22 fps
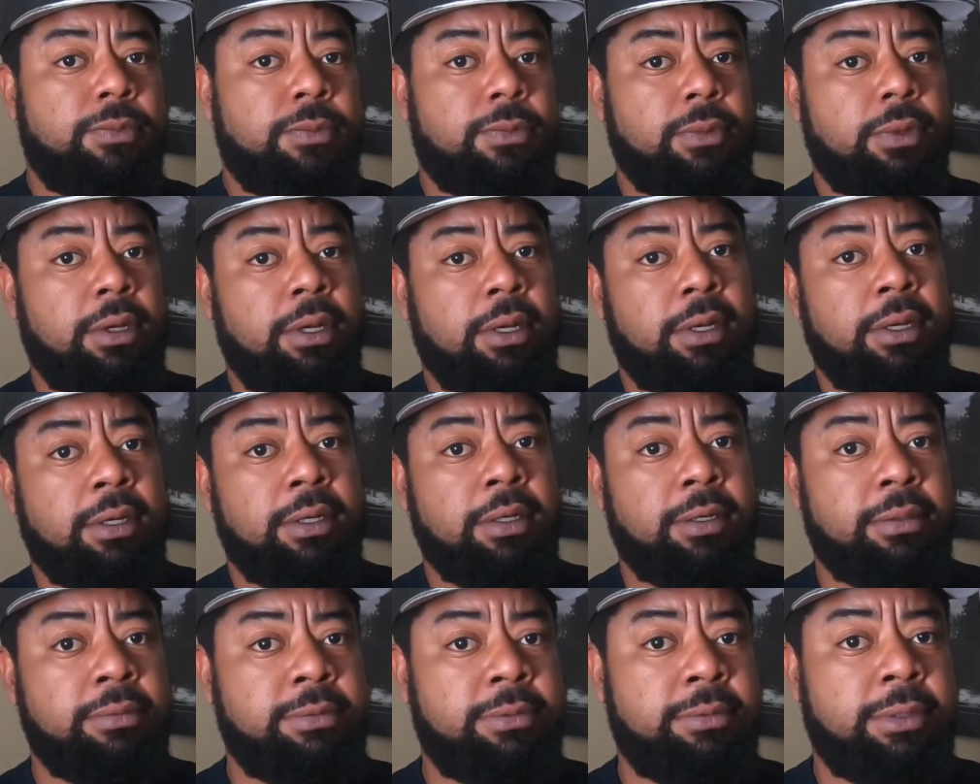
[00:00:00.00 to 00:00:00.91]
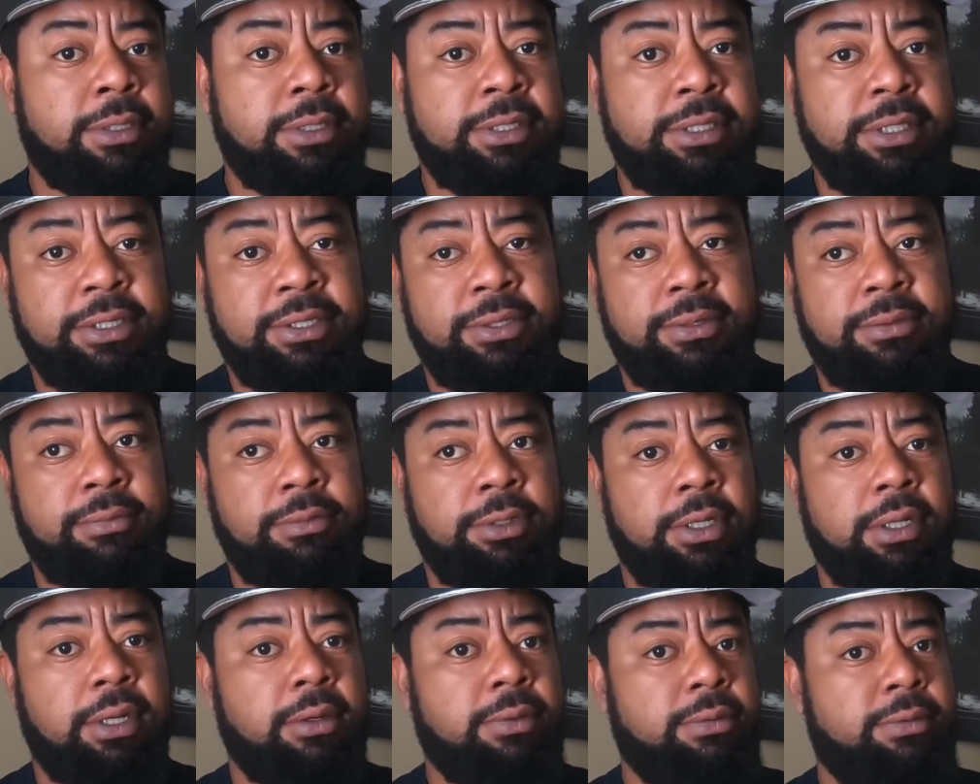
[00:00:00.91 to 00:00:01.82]
To just
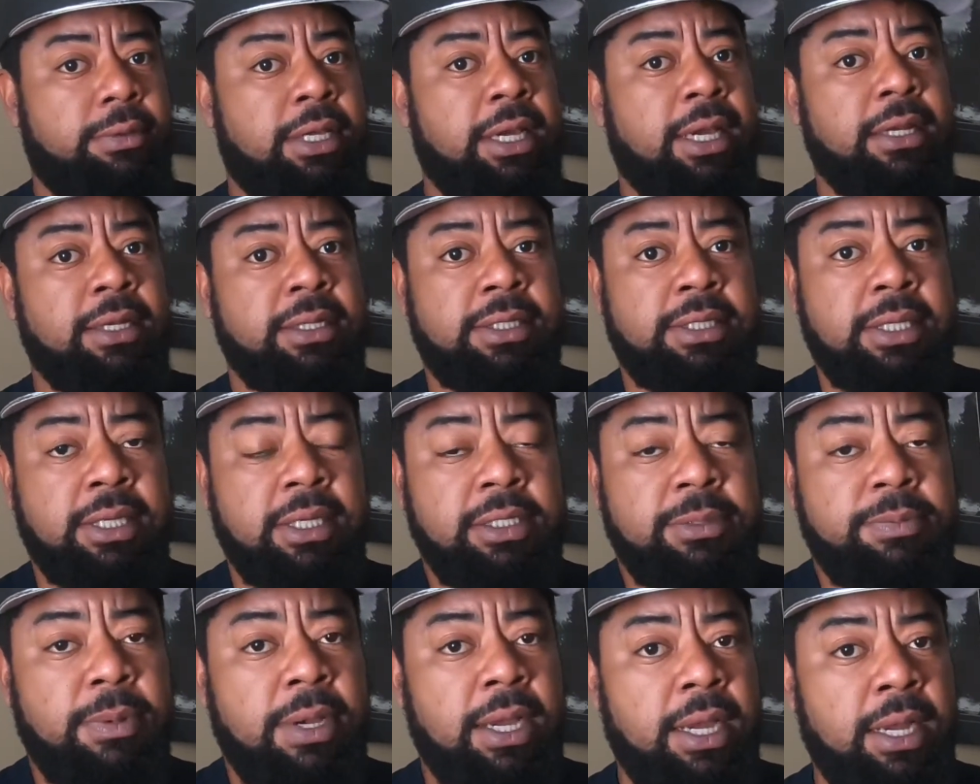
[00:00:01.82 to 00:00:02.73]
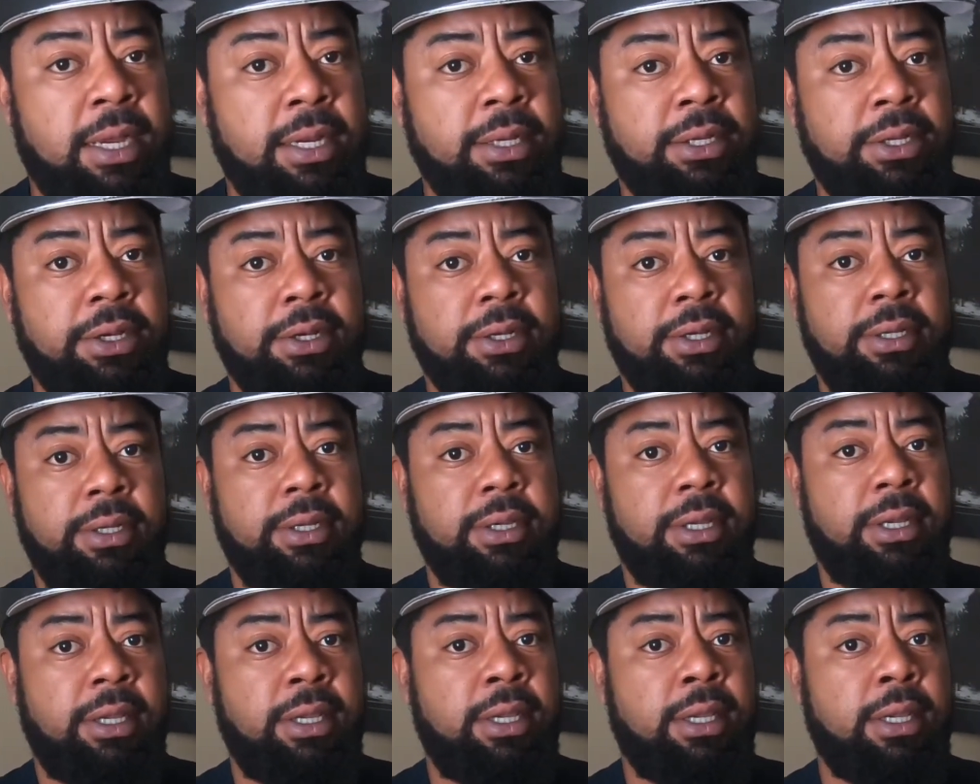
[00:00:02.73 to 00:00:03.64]
kind of touch behind your
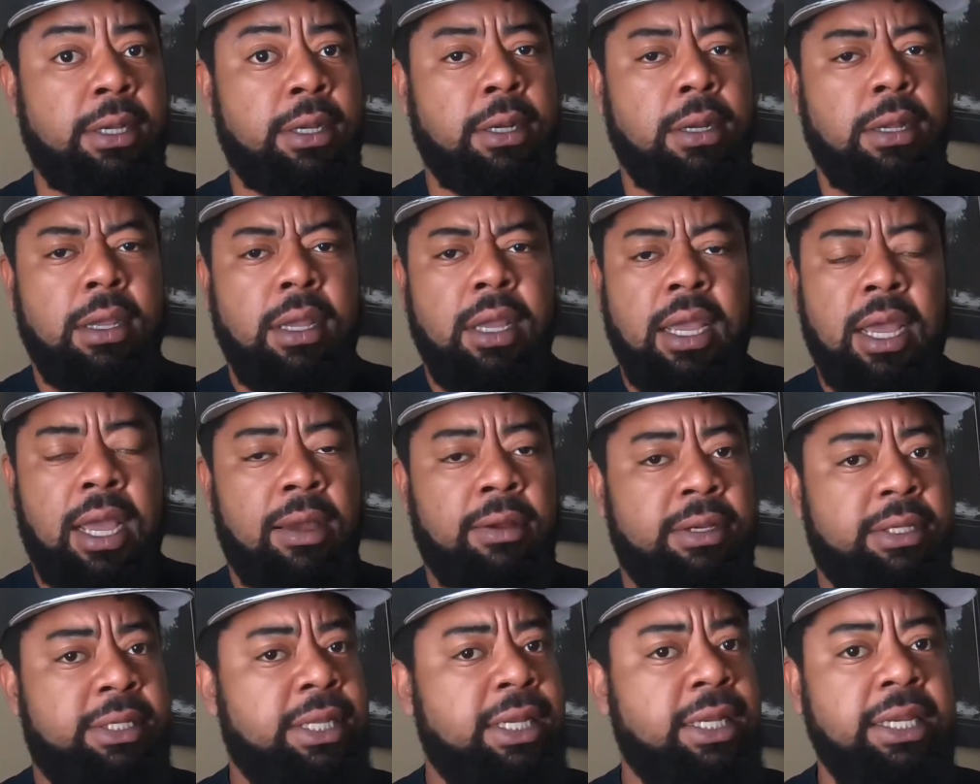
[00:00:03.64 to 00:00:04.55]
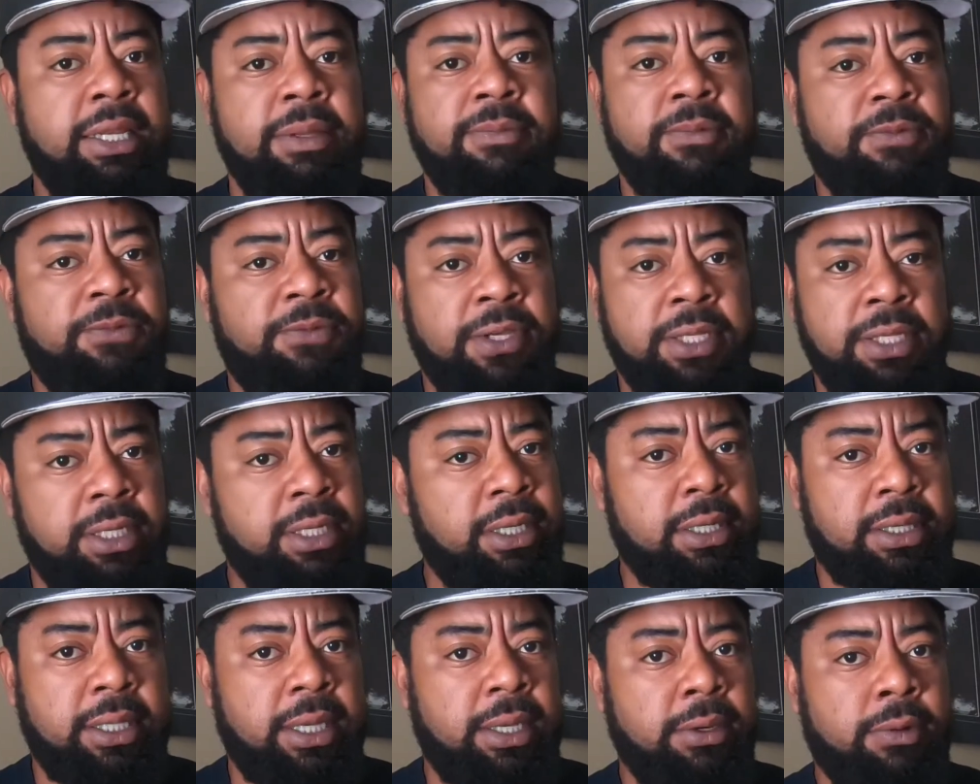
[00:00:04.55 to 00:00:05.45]
ear. I didn't even feel
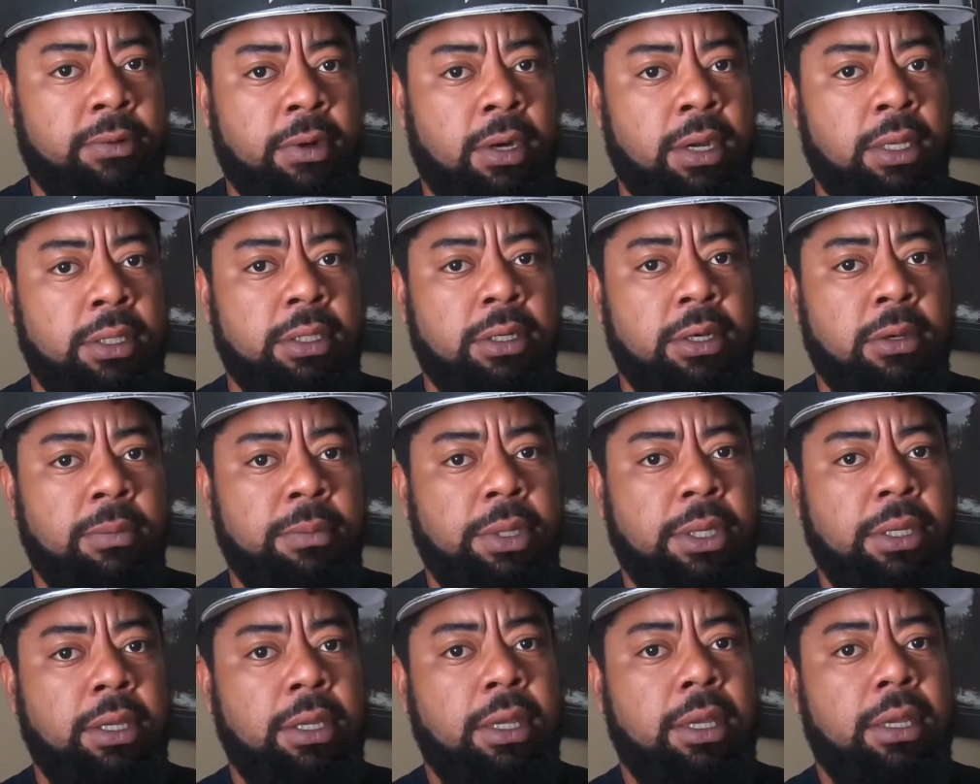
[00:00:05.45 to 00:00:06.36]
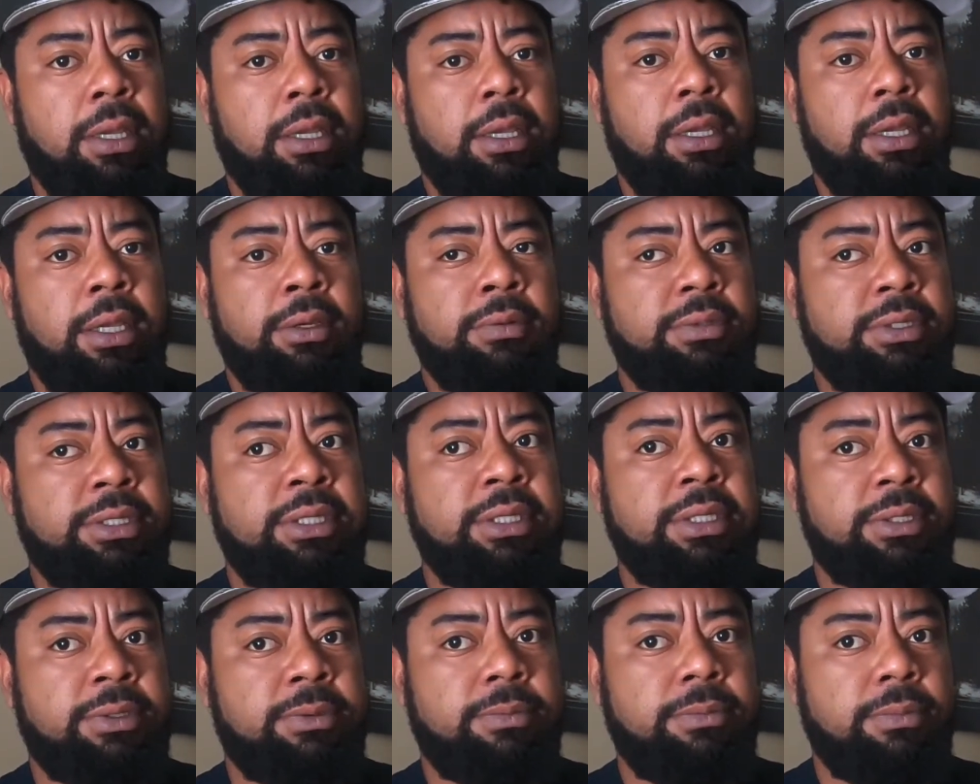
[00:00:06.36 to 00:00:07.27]
anything crawling on me. It was just